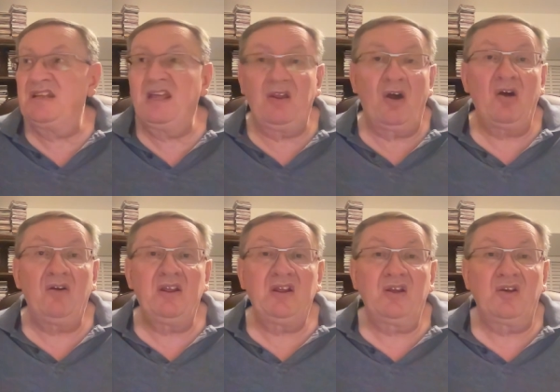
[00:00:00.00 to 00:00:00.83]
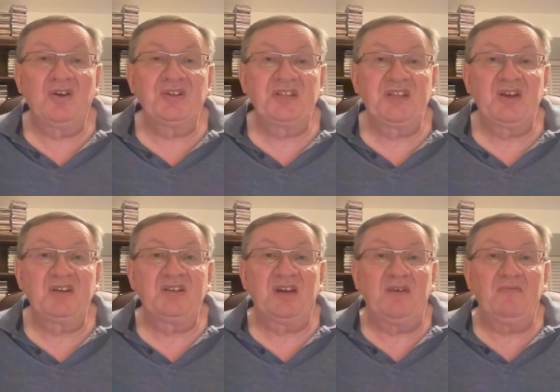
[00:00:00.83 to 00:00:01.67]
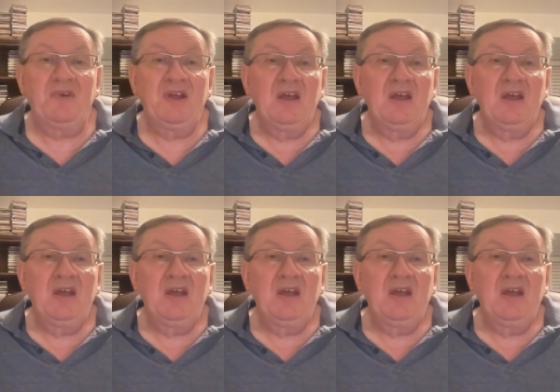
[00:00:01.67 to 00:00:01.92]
There you are, it occurs a third time.